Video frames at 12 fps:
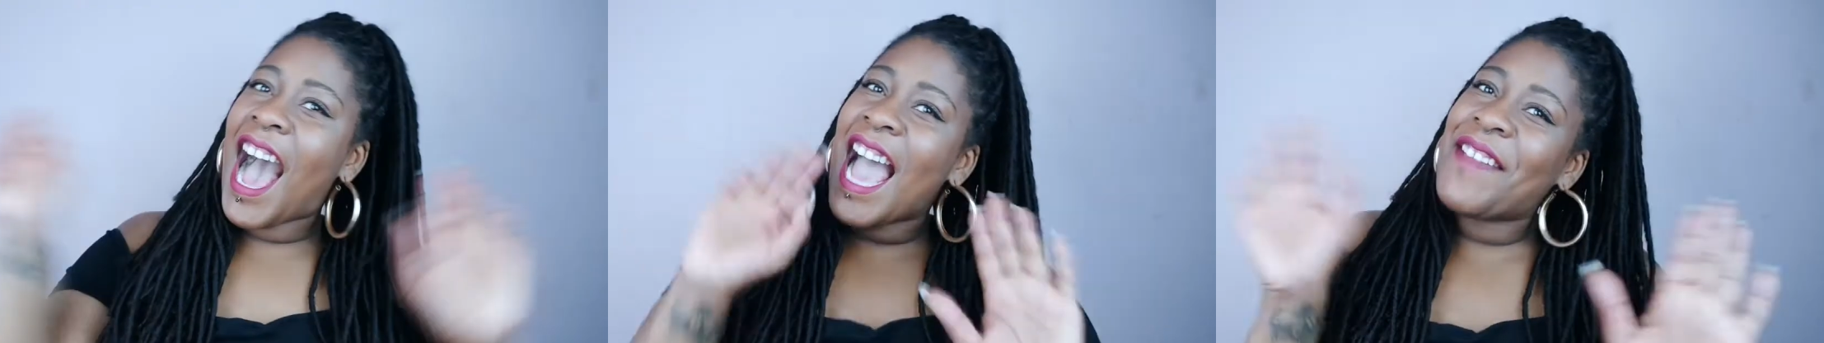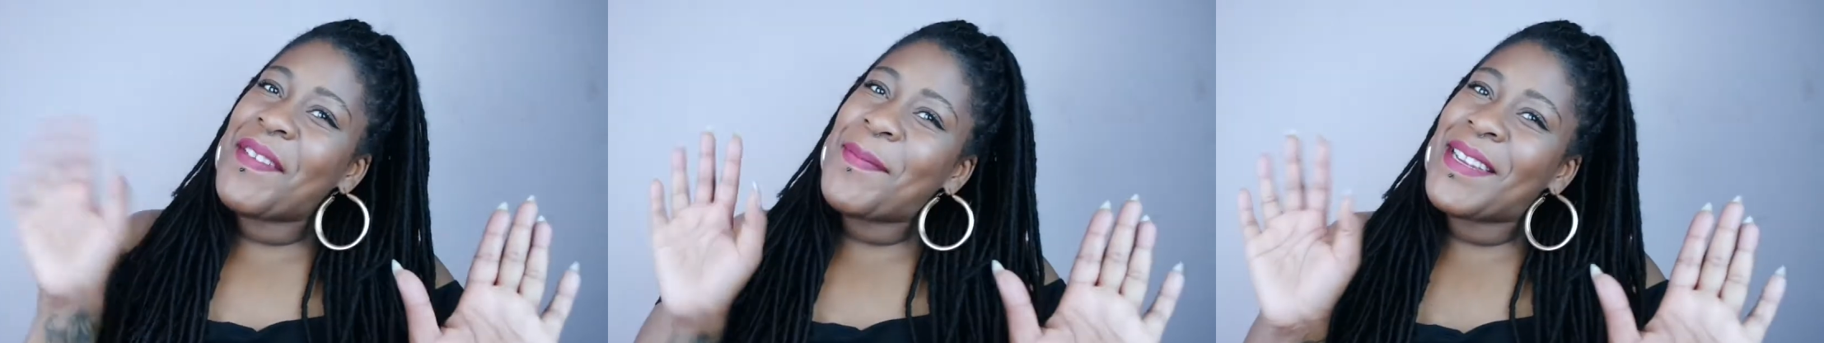
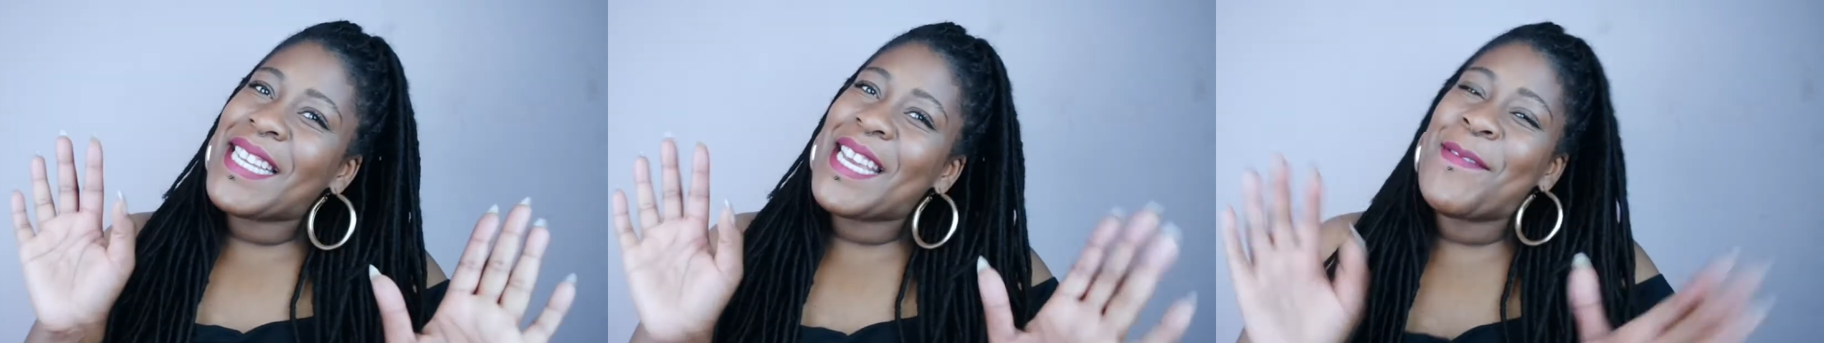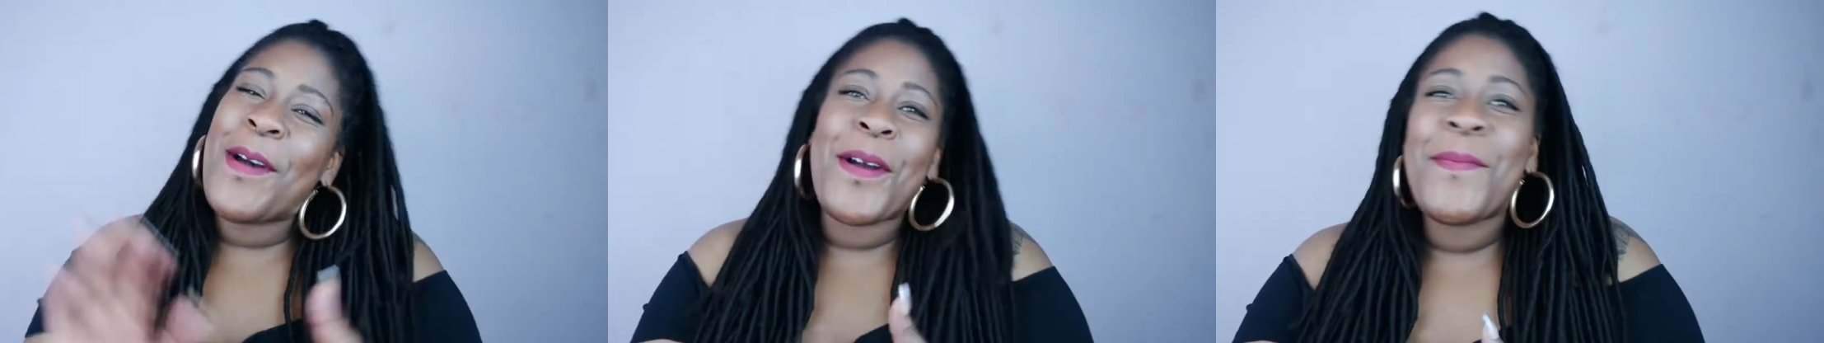Hi
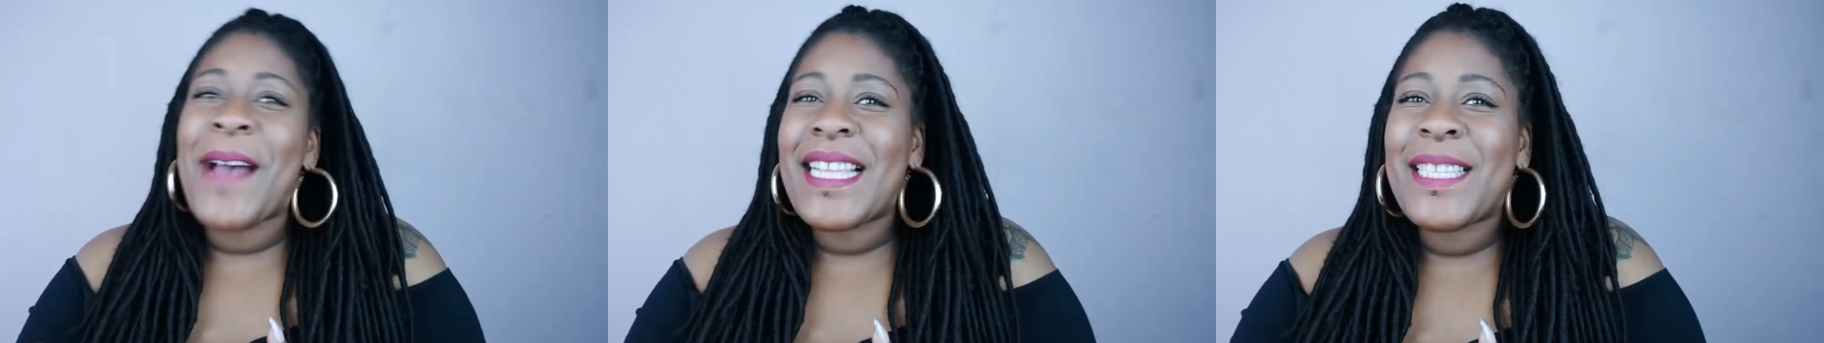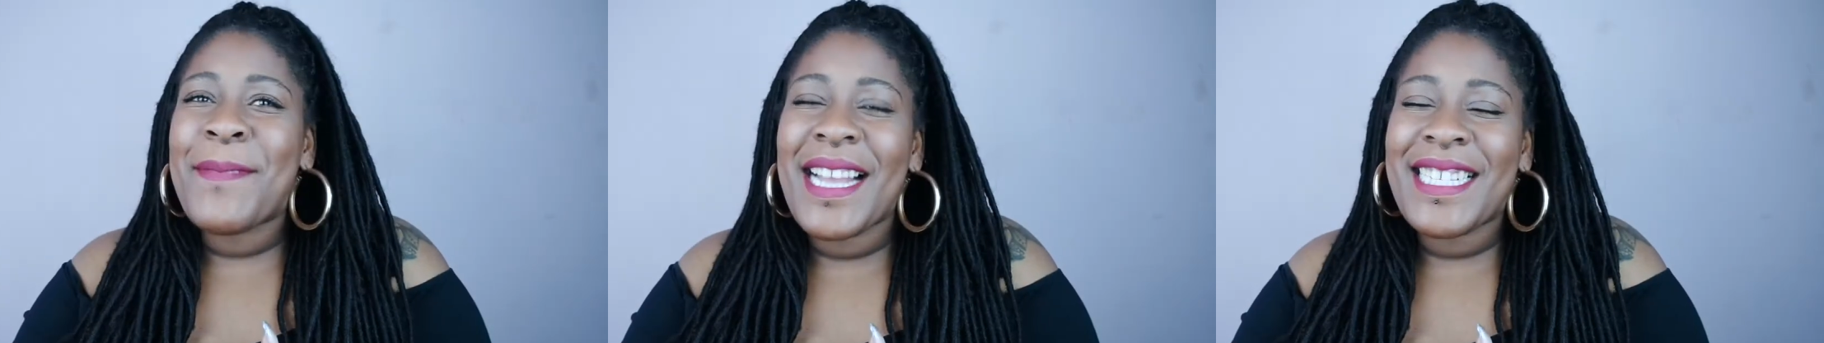everybody, welcome
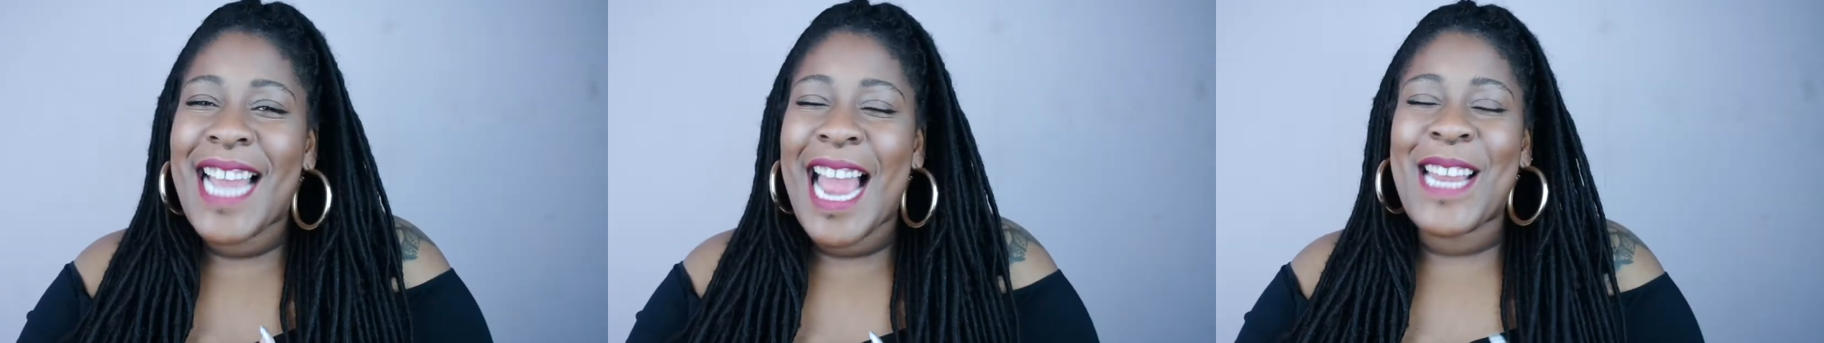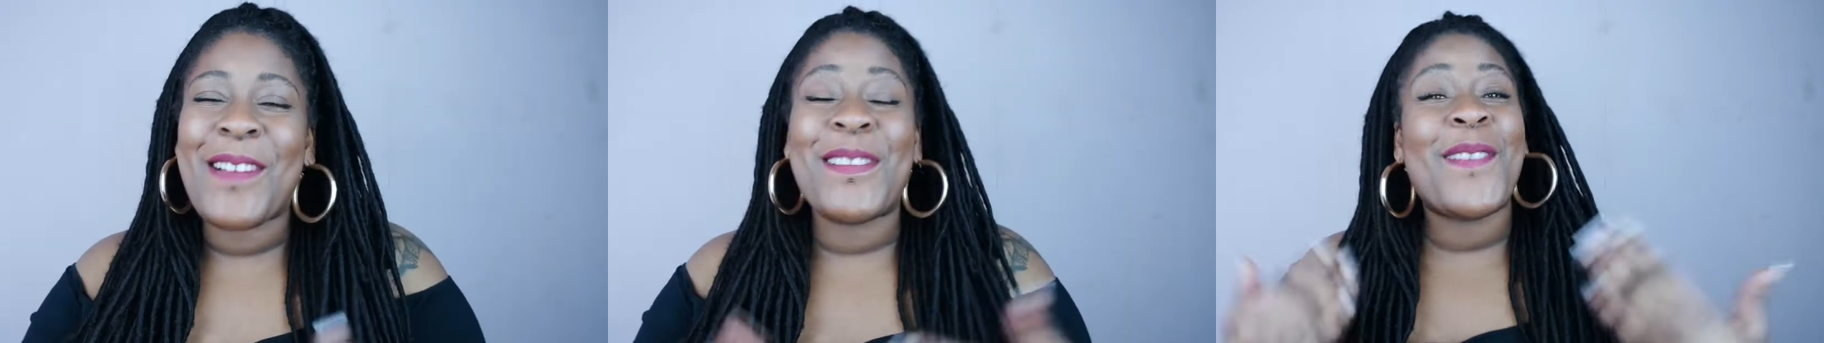back to my
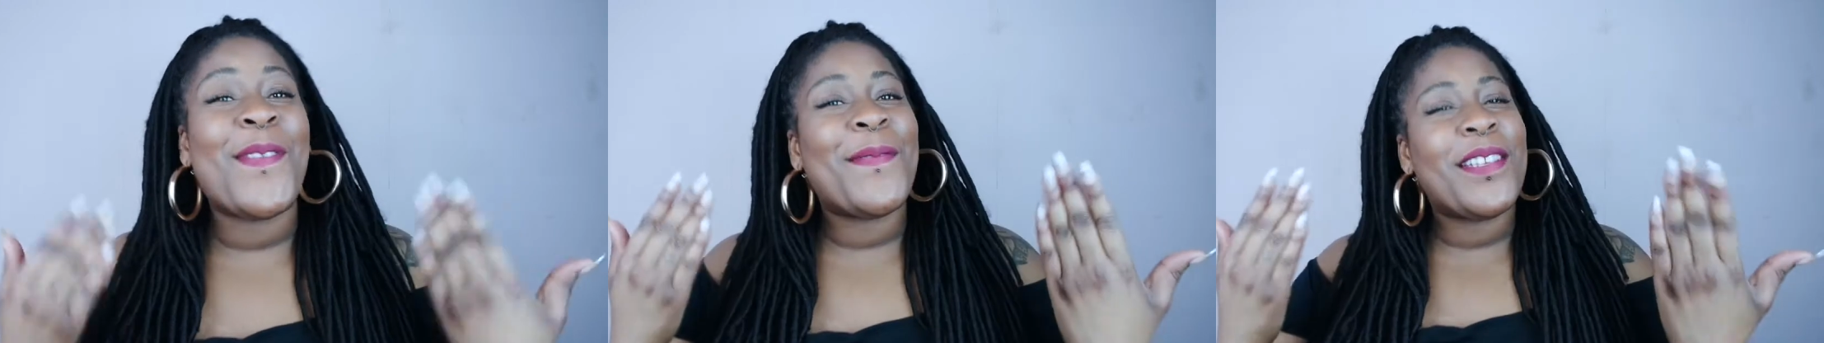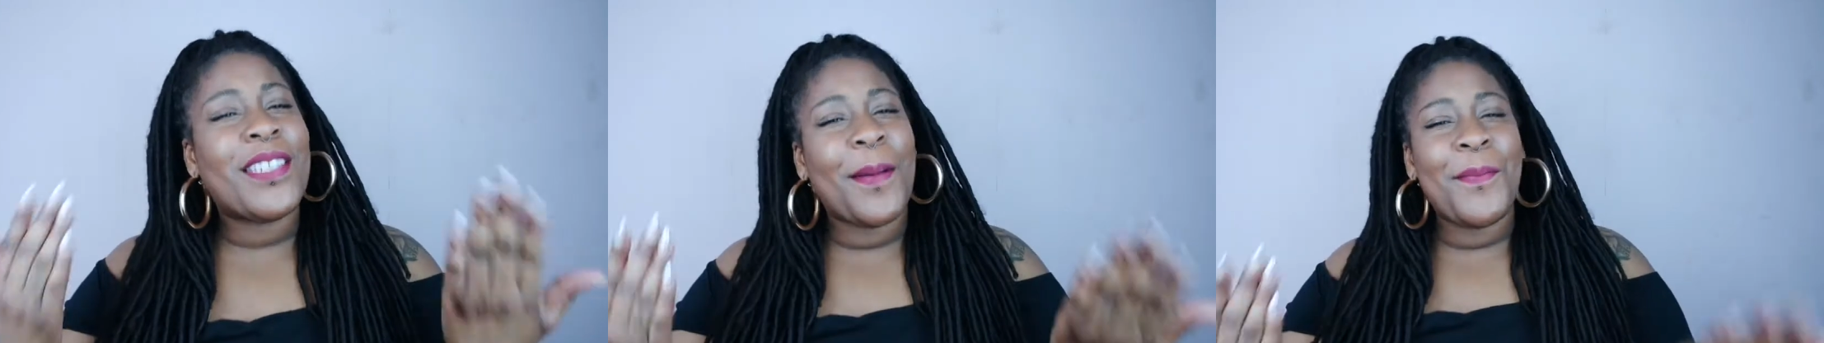channel. So from
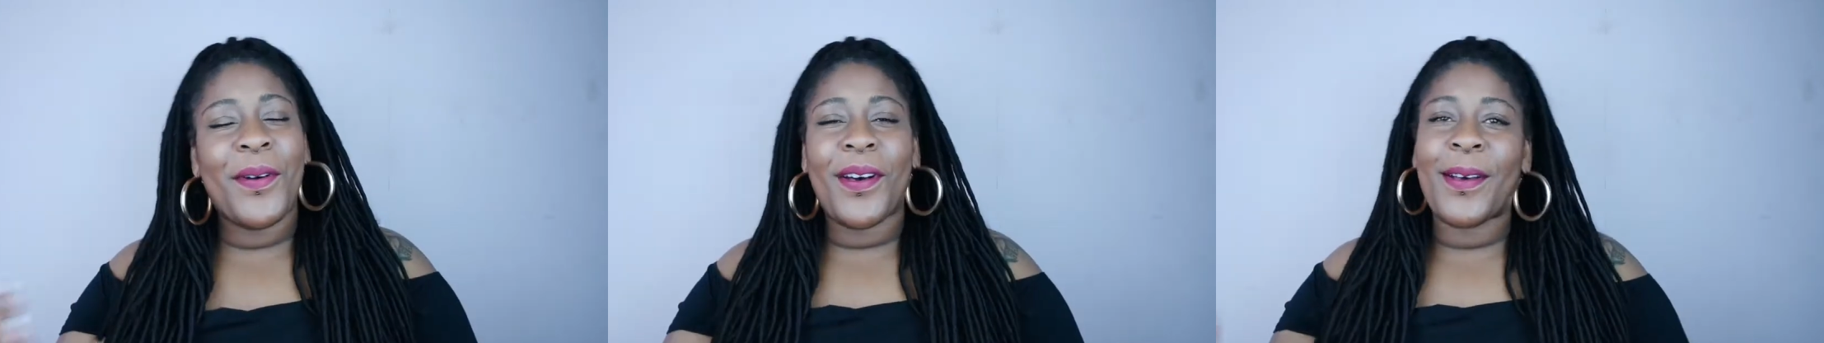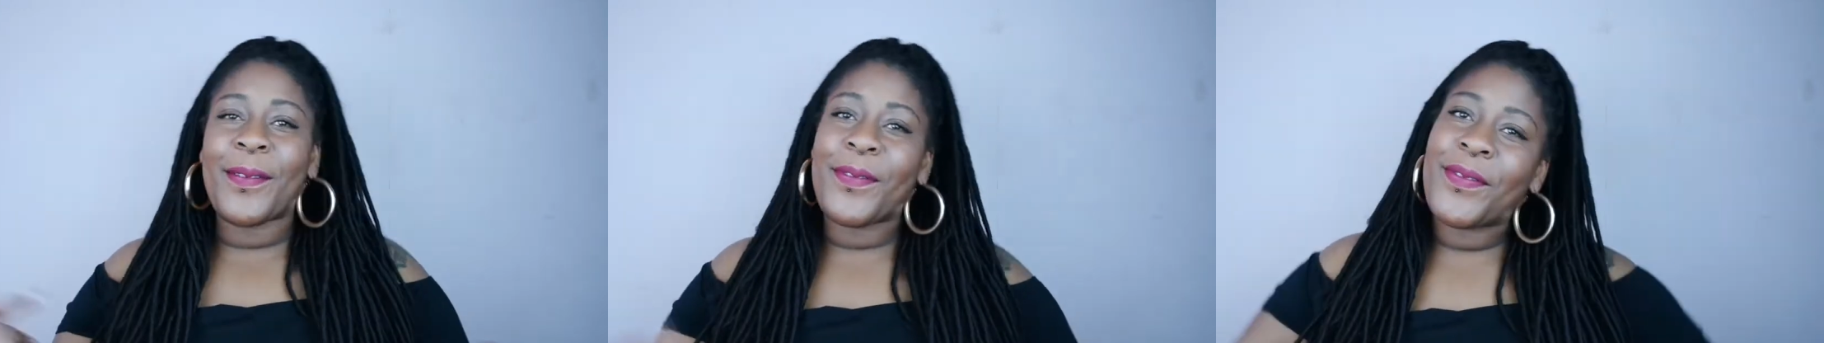the jump
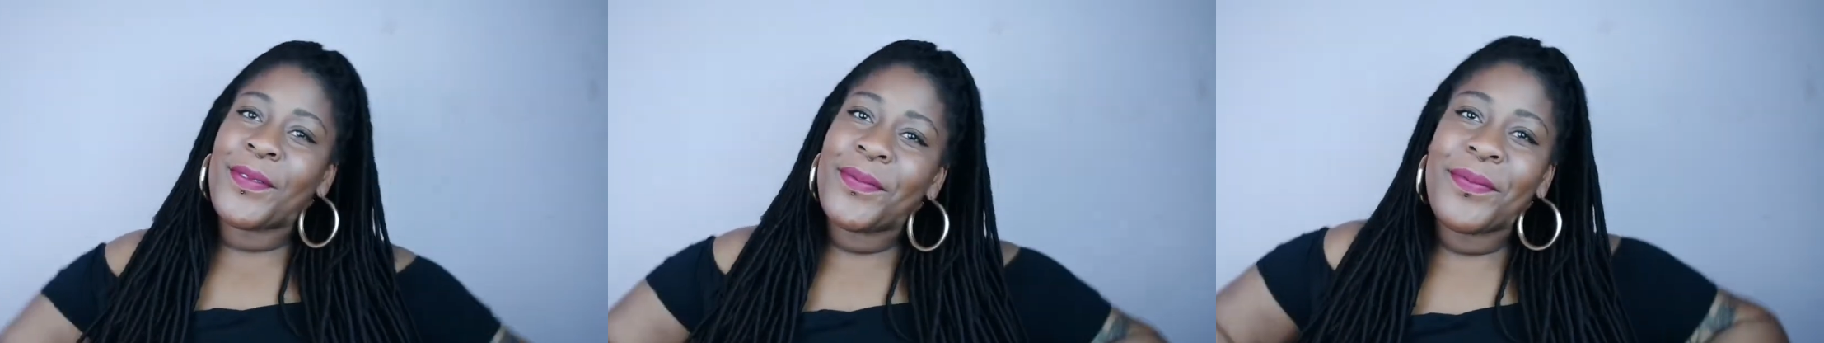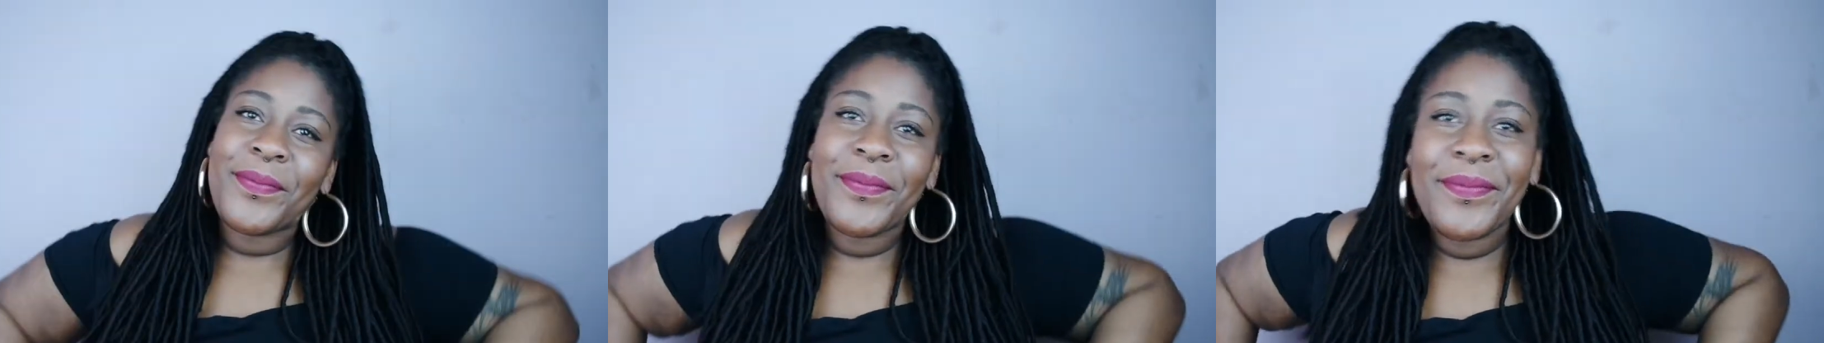off,